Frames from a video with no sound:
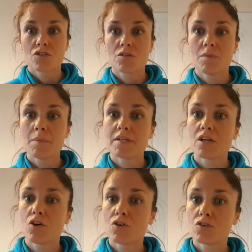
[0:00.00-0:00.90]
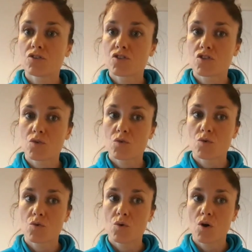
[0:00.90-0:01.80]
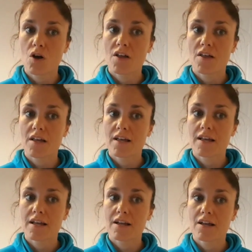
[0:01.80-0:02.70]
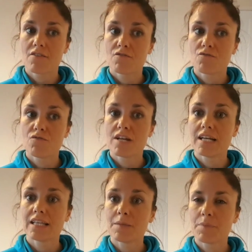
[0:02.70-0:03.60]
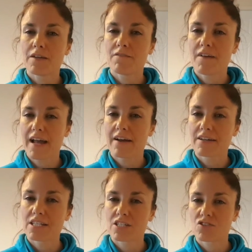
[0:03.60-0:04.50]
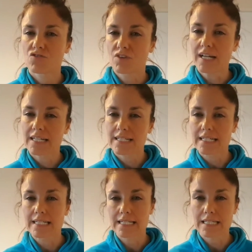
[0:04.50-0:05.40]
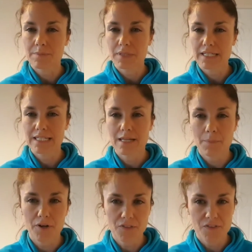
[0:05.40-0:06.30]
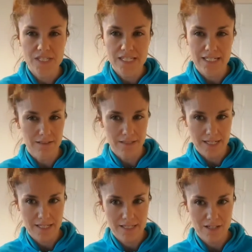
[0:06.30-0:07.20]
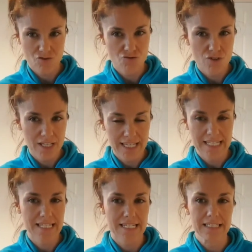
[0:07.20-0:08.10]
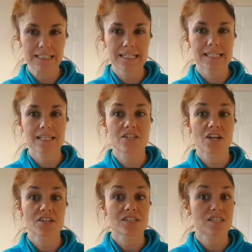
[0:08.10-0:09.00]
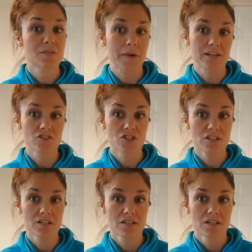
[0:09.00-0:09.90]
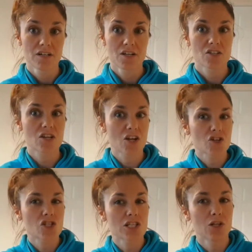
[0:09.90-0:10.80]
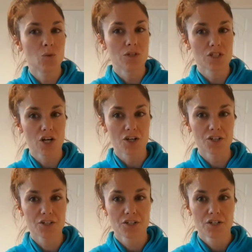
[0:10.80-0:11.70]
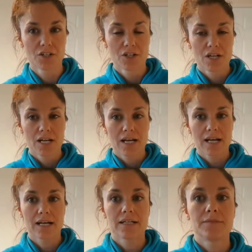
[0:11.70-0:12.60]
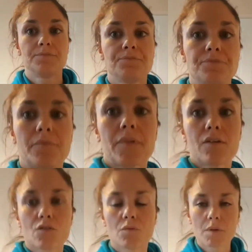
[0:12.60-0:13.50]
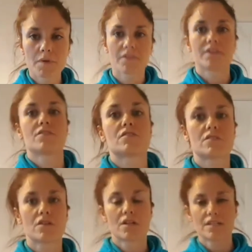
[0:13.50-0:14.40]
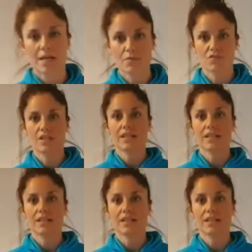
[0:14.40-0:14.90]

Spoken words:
Maybe to also really be very strict and disciplined about the stillness. It's really a stillness, it's not a suspension, it's not a slowing down. So maybe if I just demonstrate a